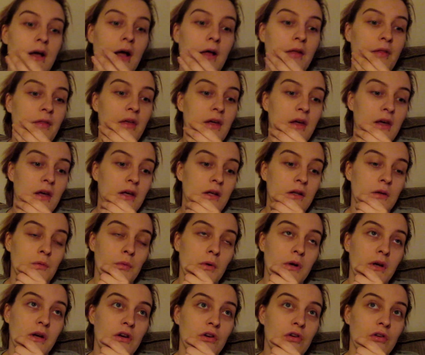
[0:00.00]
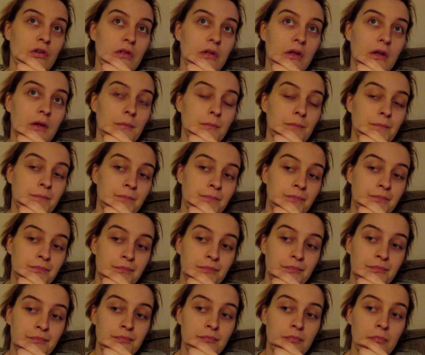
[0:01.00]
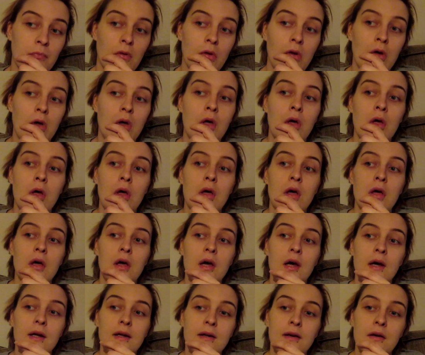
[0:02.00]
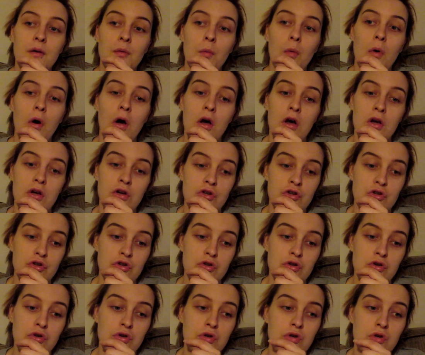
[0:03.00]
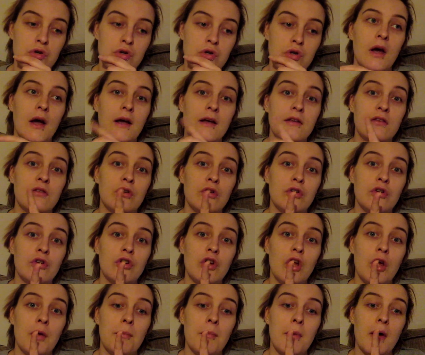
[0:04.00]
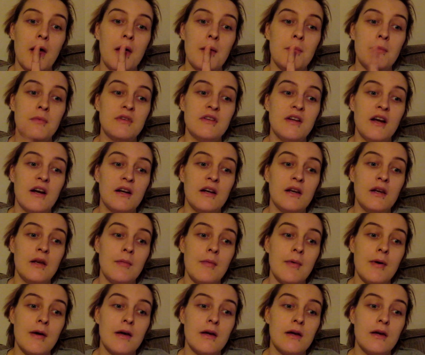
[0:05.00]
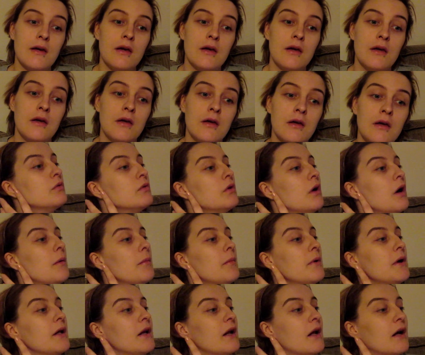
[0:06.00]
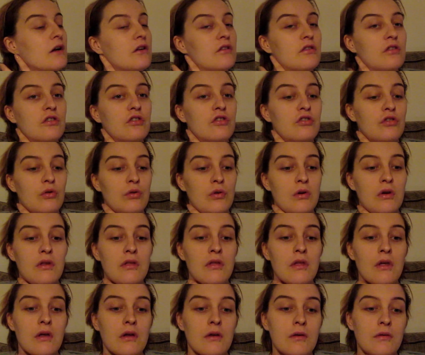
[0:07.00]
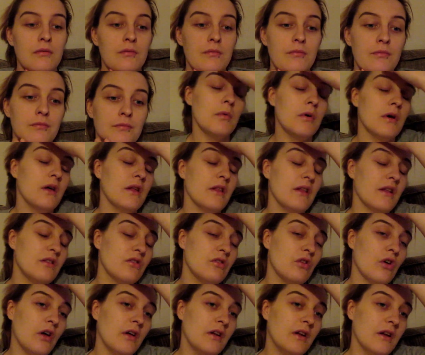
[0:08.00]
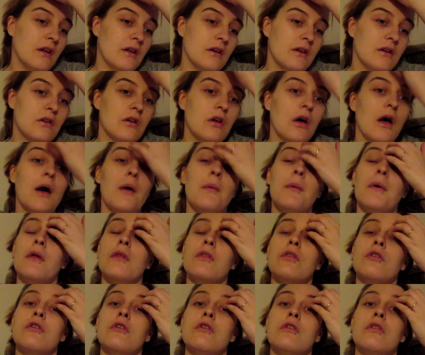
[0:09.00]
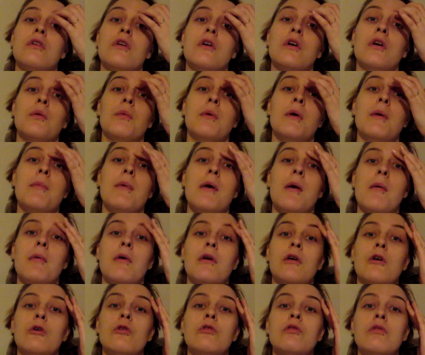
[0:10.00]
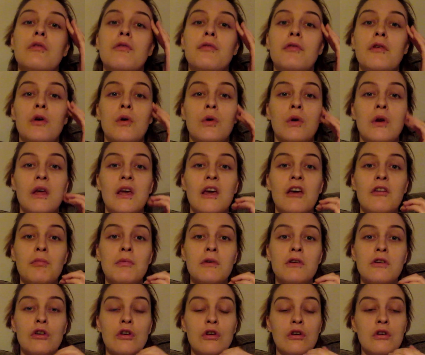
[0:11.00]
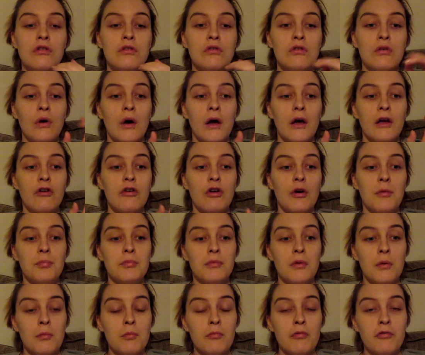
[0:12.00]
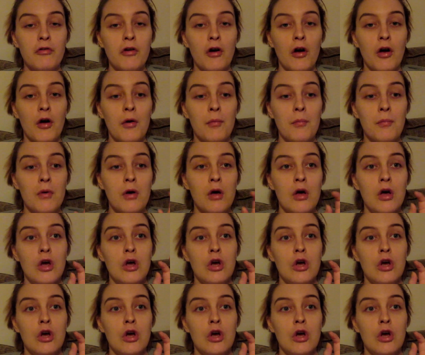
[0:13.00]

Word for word: and then what I do then, I did a wash, I sorted out my maternity bag. I might actually show you that. But yeah, that's all I did. I went through the wee baby clothes that Fiona gave me too, so I grouped them from